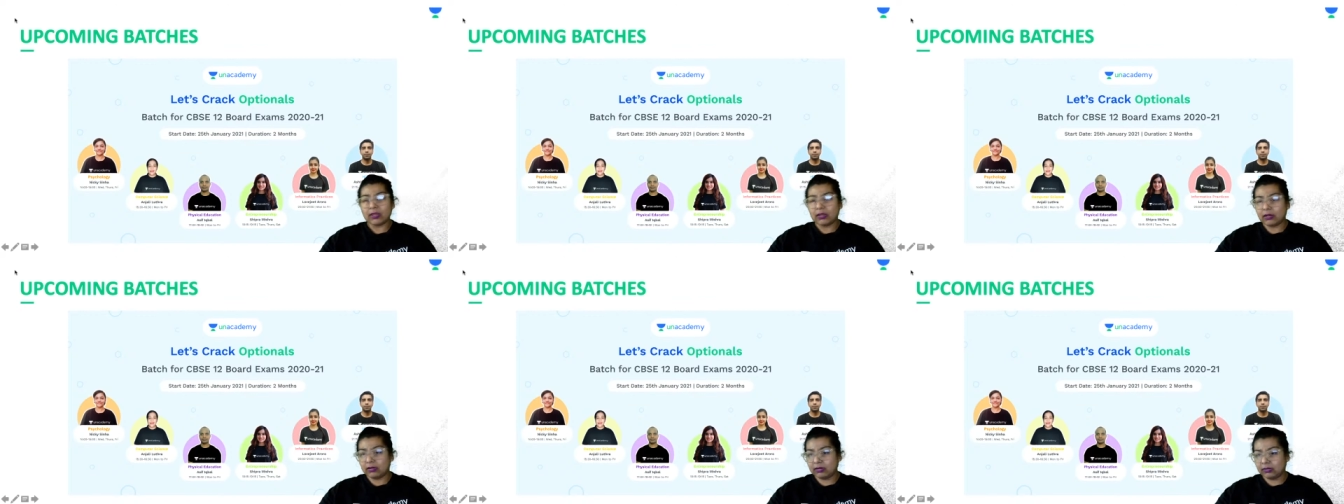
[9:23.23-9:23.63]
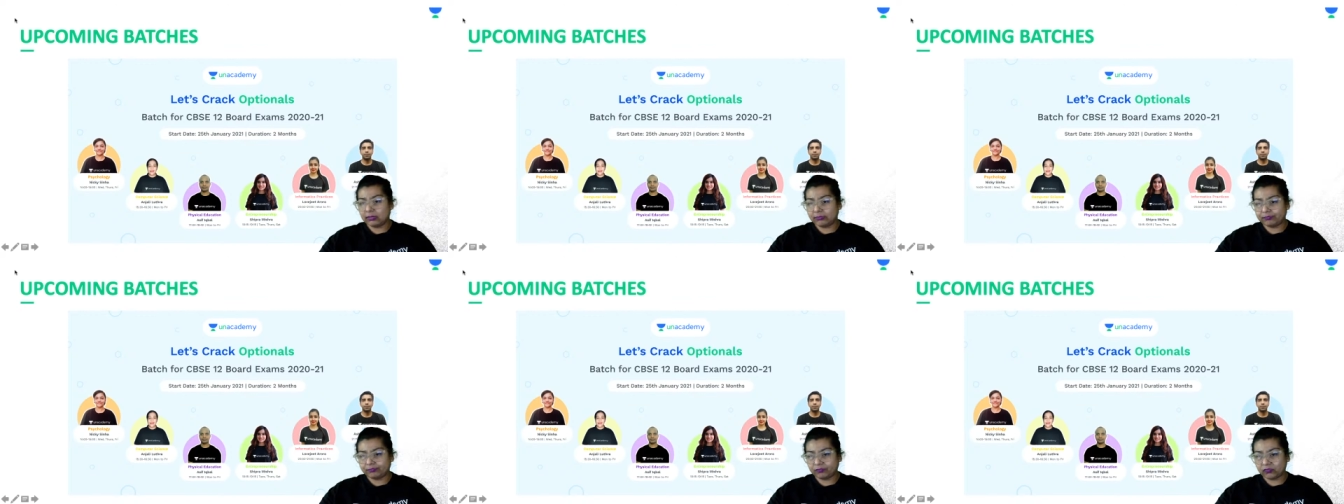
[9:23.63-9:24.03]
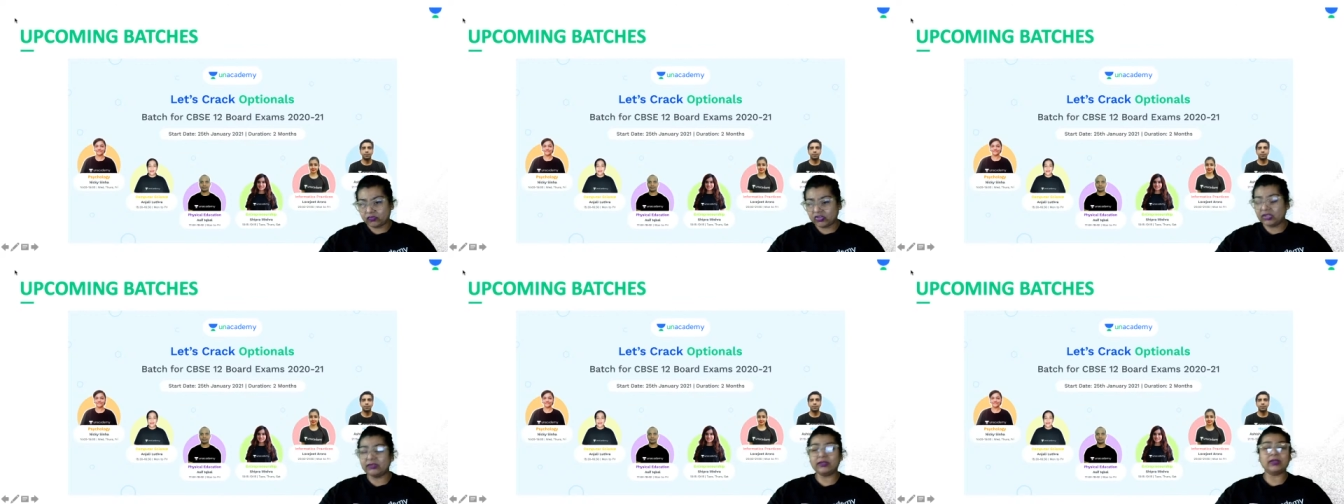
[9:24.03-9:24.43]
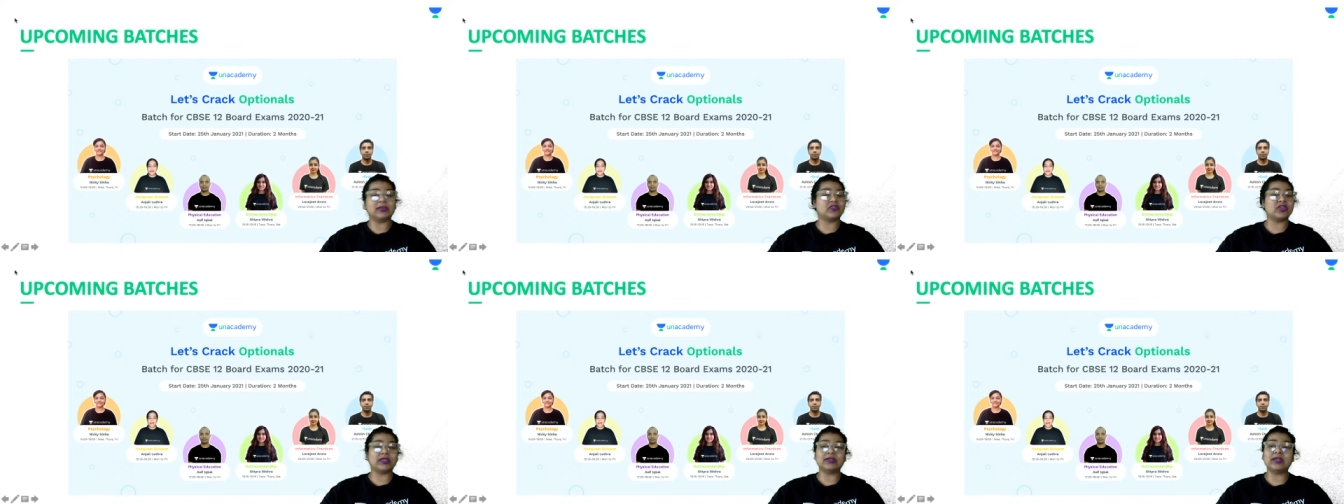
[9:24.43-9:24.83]
uh,
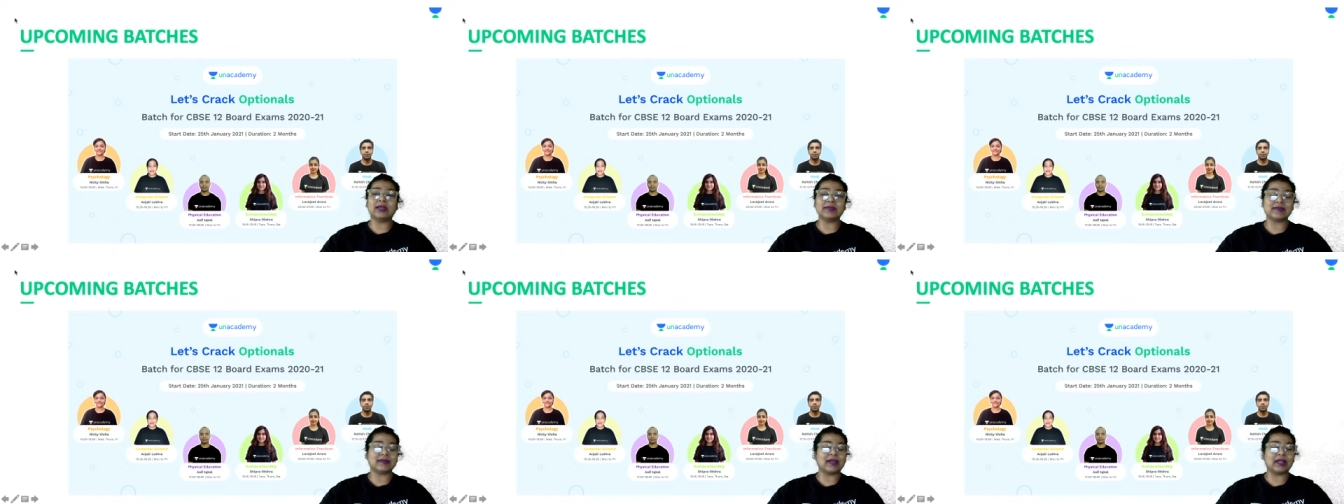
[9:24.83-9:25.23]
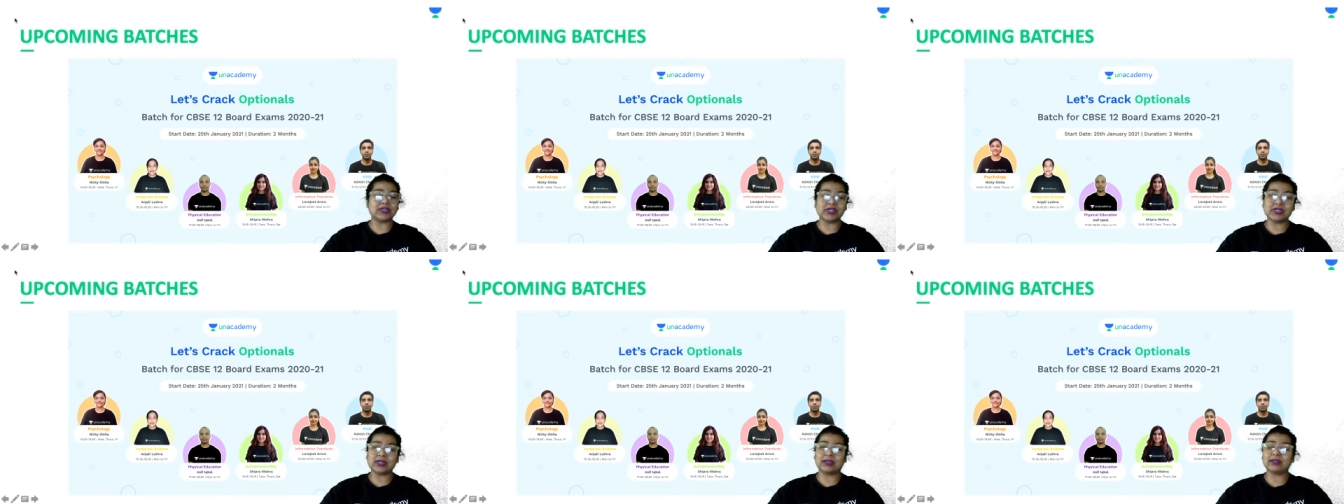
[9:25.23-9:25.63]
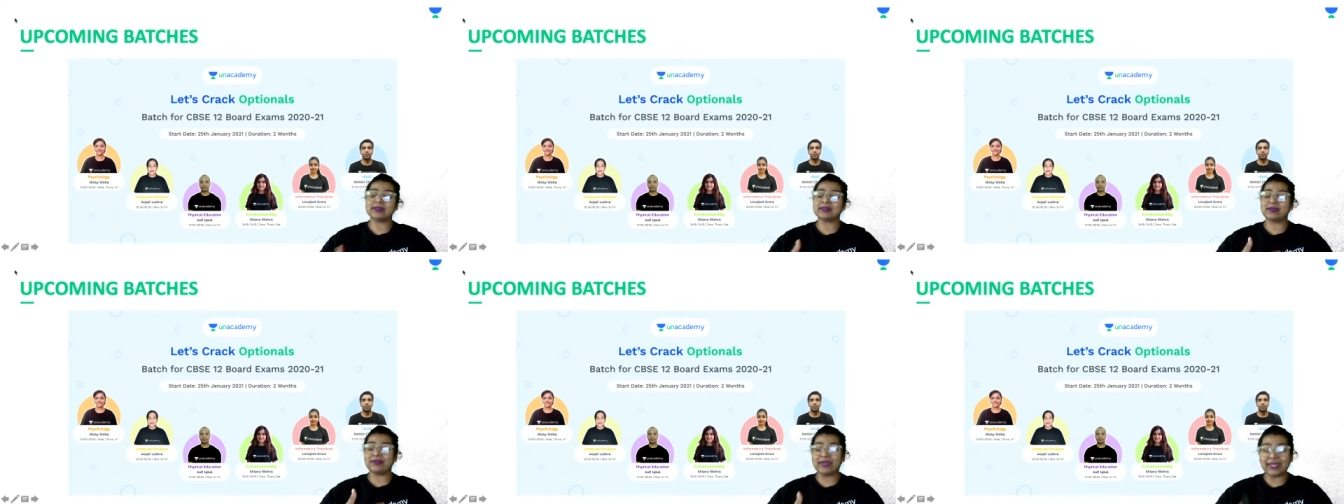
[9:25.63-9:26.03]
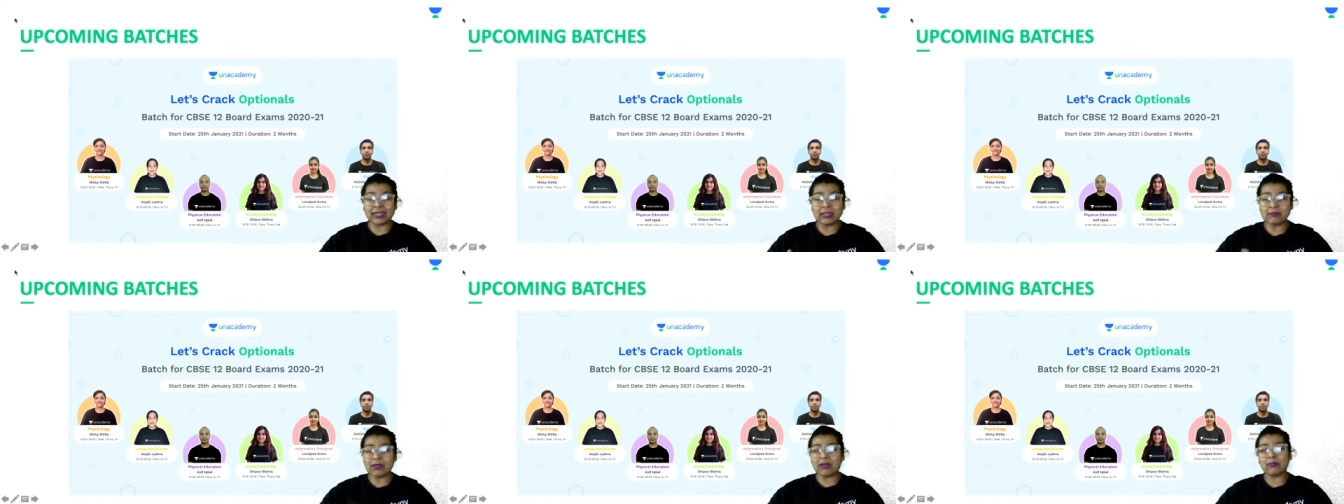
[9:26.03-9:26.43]
Chandna sir, Ashish Chana sir,
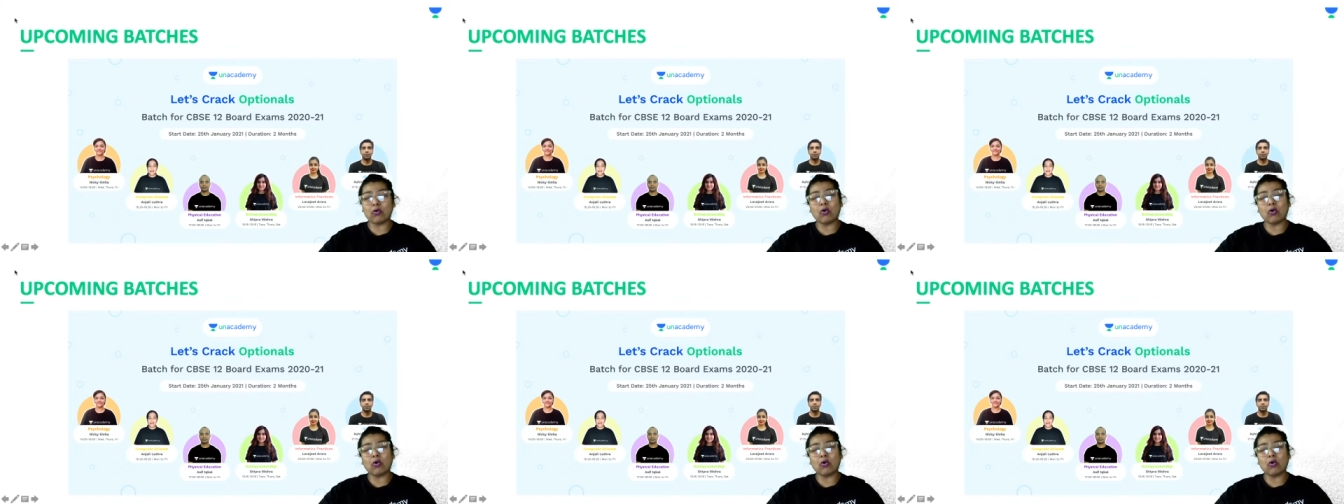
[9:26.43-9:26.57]
Nikki ma'am,